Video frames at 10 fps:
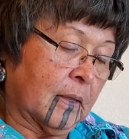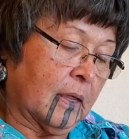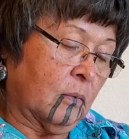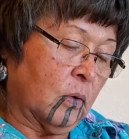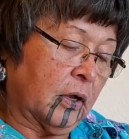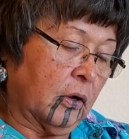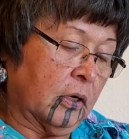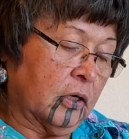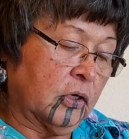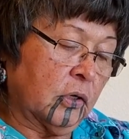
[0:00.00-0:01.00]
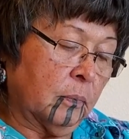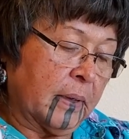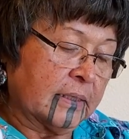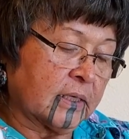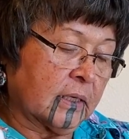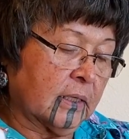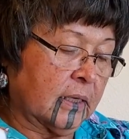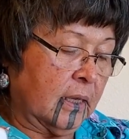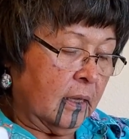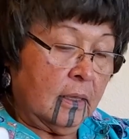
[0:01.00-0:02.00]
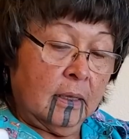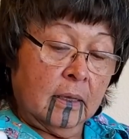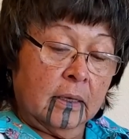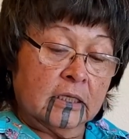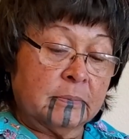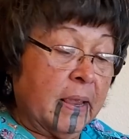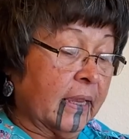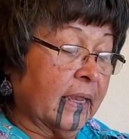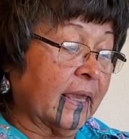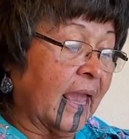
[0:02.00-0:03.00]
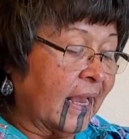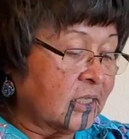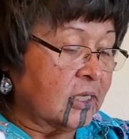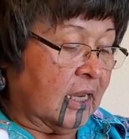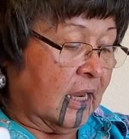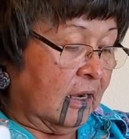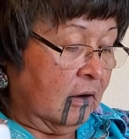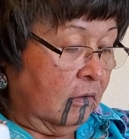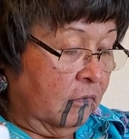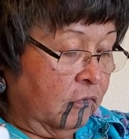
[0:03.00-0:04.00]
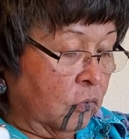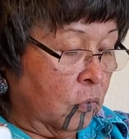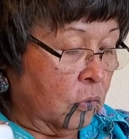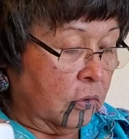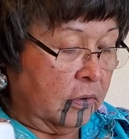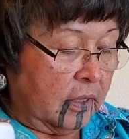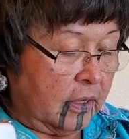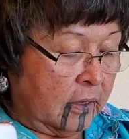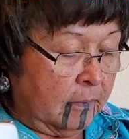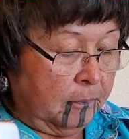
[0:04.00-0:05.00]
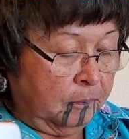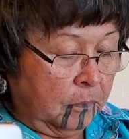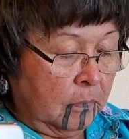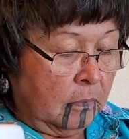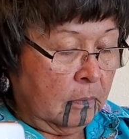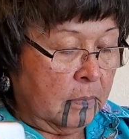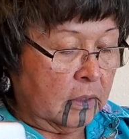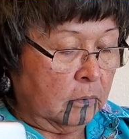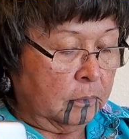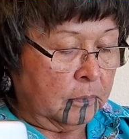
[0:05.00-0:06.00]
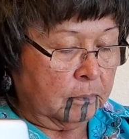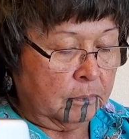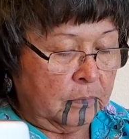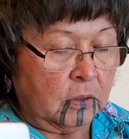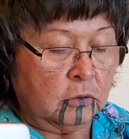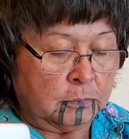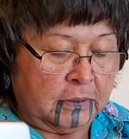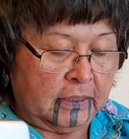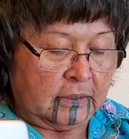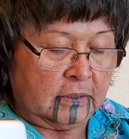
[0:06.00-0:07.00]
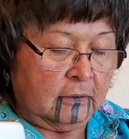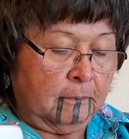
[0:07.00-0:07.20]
And what you're going to do basically is make a casing for the metal nose piece.